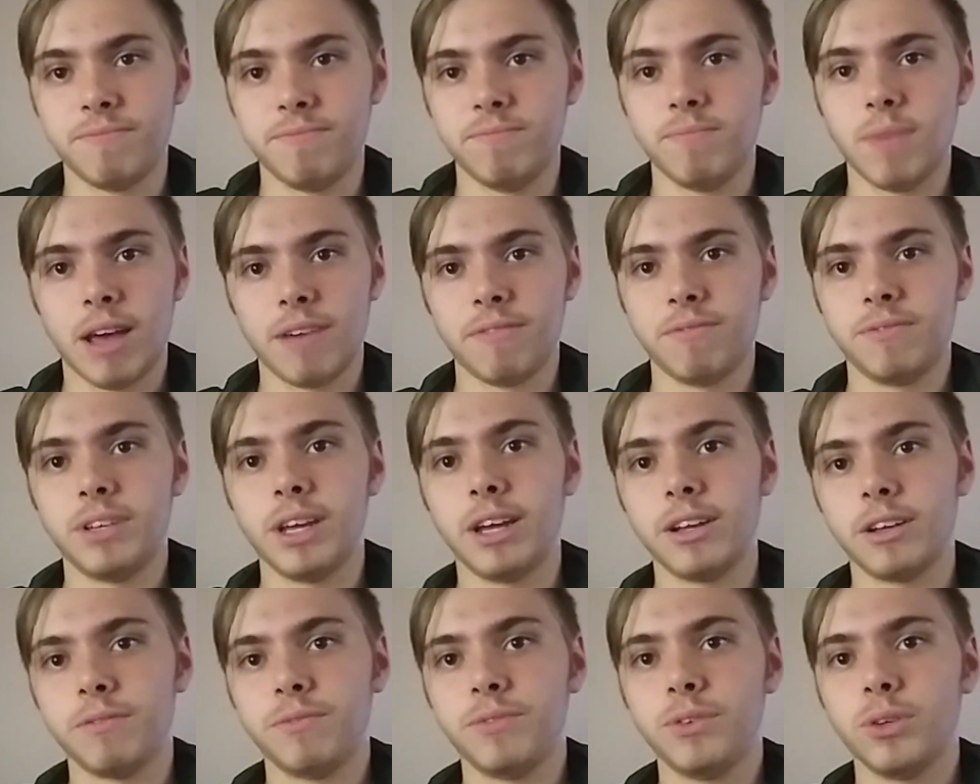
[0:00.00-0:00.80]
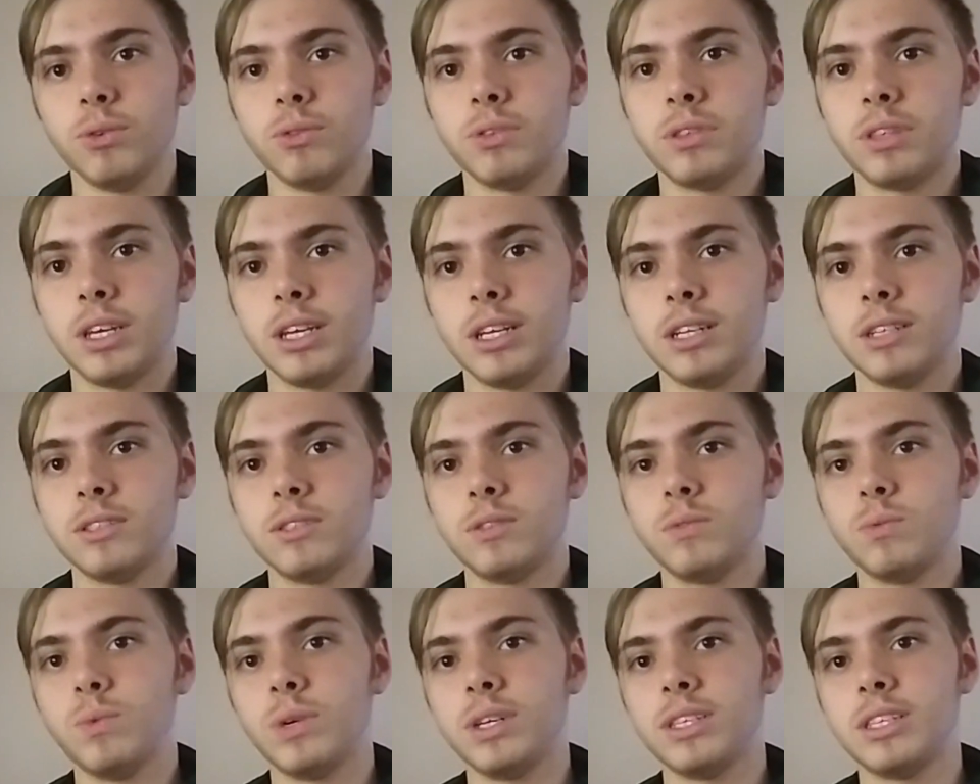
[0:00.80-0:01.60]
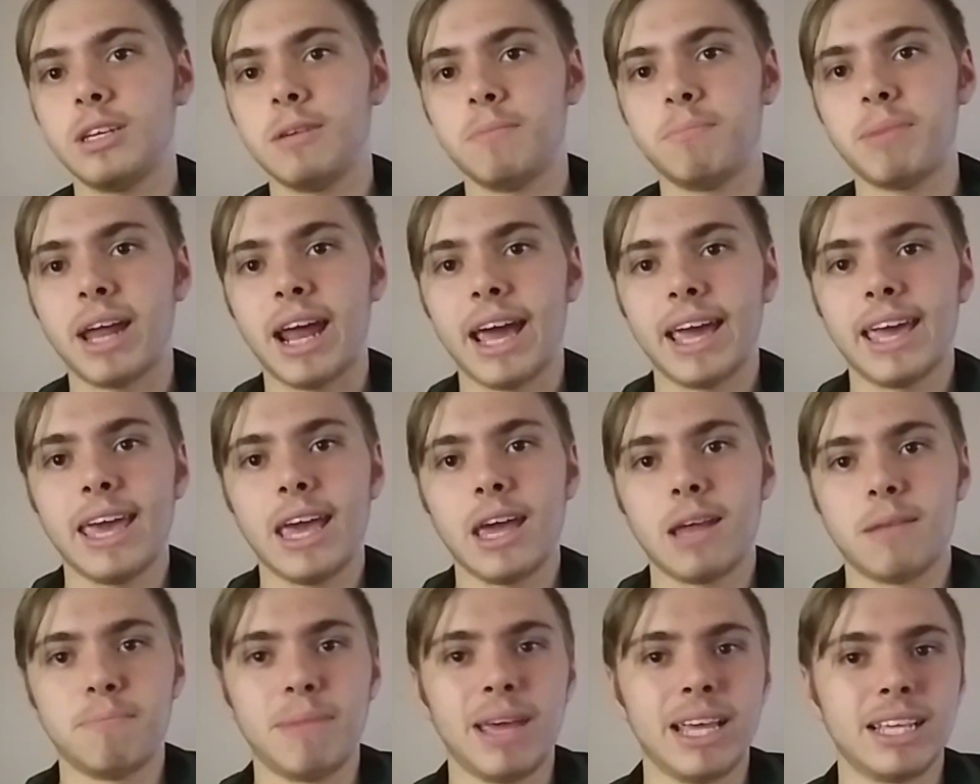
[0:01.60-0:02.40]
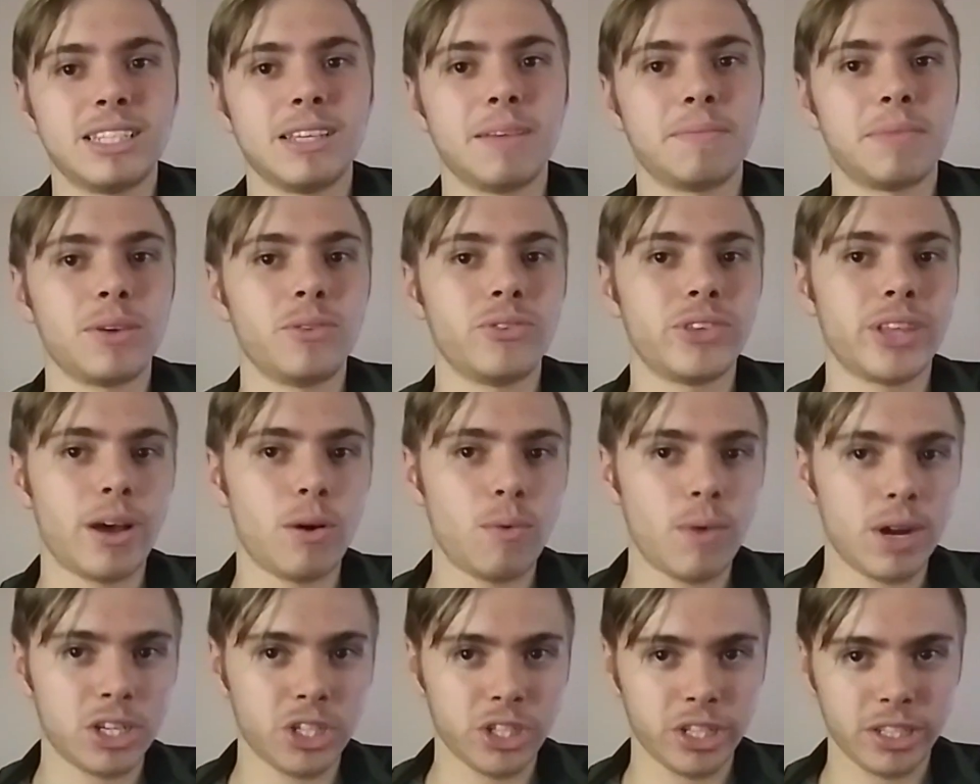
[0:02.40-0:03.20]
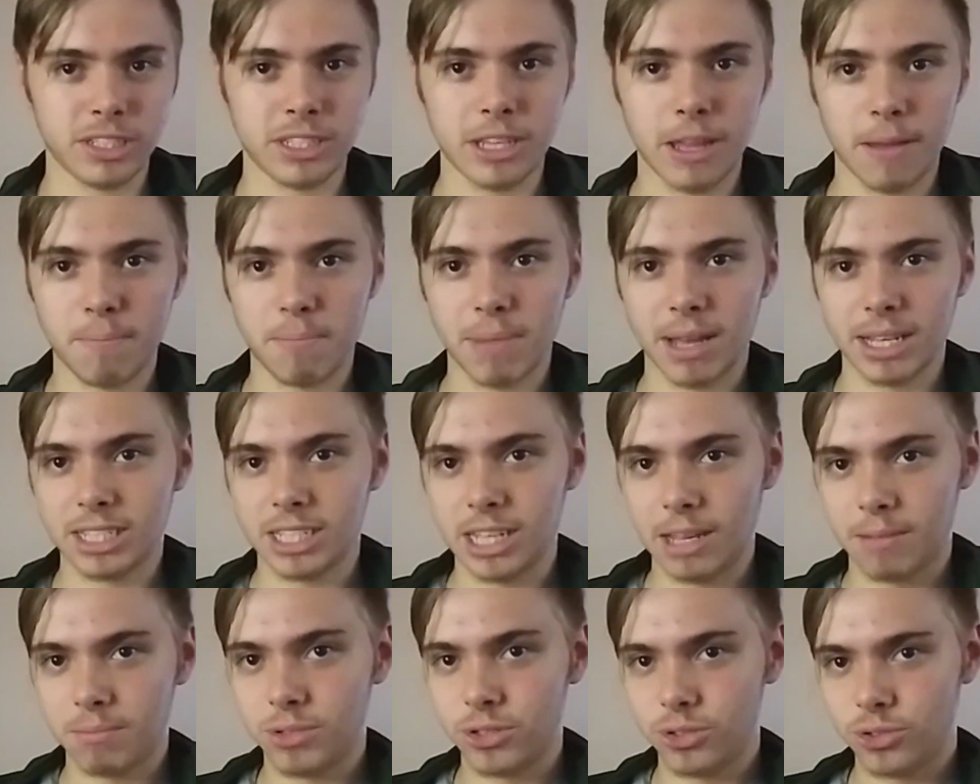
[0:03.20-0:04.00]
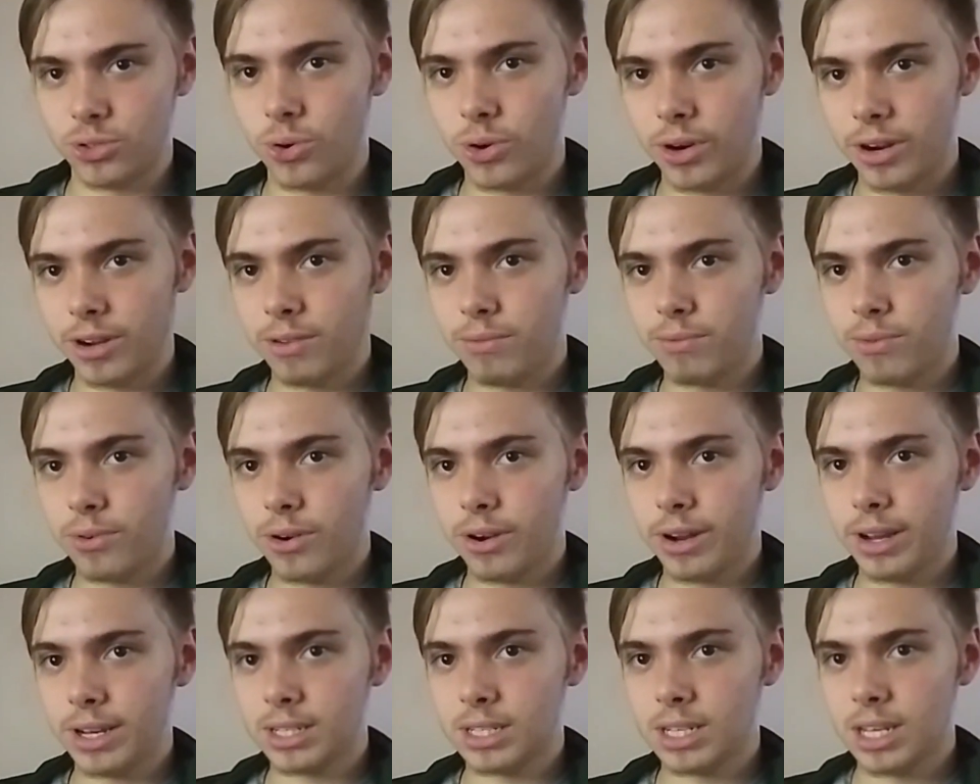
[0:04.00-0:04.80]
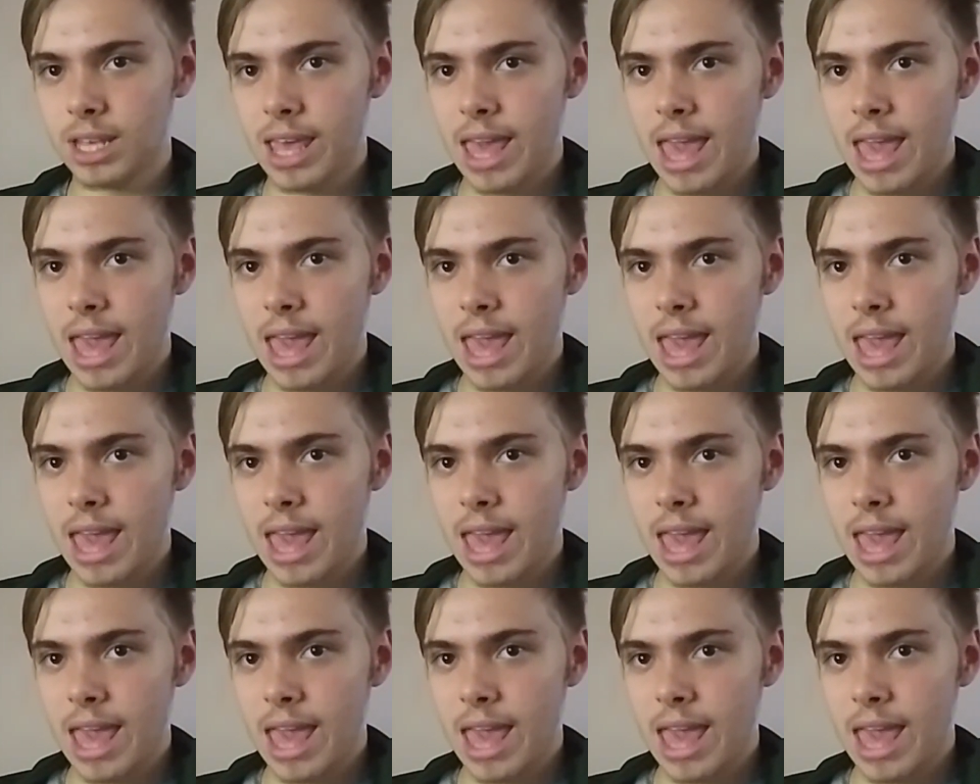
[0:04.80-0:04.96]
I've done a few things with it, but I can't make something without watching a step-by-step tutorial for it.